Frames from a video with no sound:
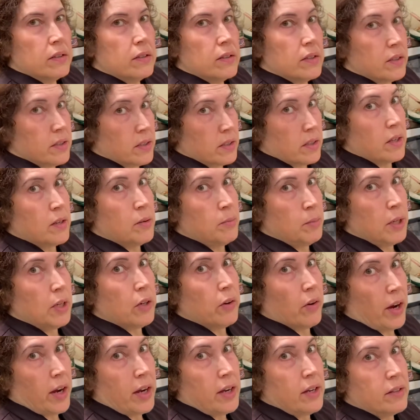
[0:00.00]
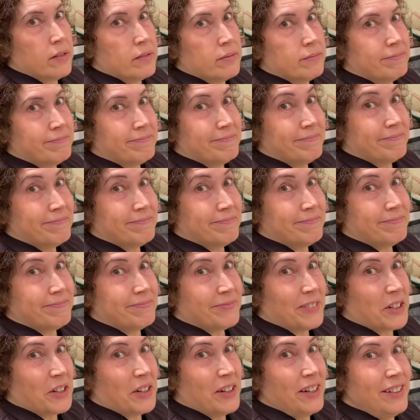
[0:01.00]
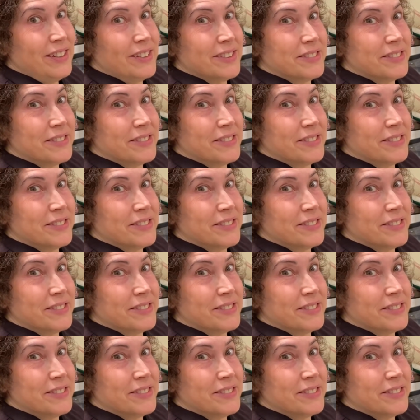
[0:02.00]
This is going to be great. All right.